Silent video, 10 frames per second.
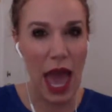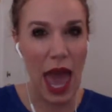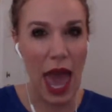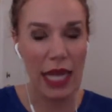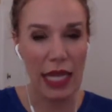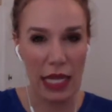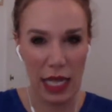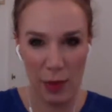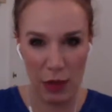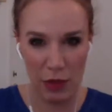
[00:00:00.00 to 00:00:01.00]
and
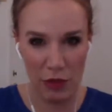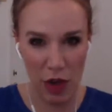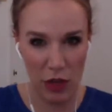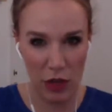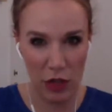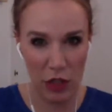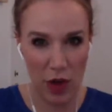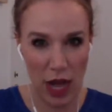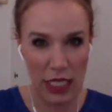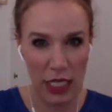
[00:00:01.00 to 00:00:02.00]
In the Name of the Father
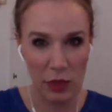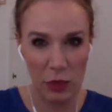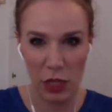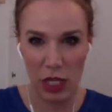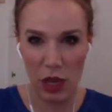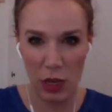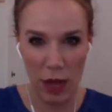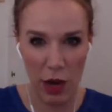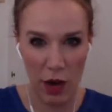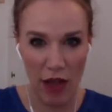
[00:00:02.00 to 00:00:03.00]
directed? It was pretty
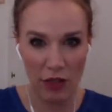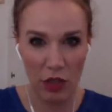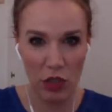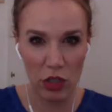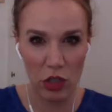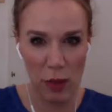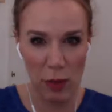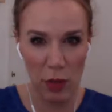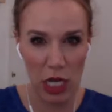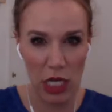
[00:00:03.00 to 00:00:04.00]
autobiographical. Do you
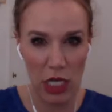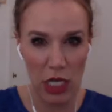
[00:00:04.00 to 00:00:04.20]
remember it?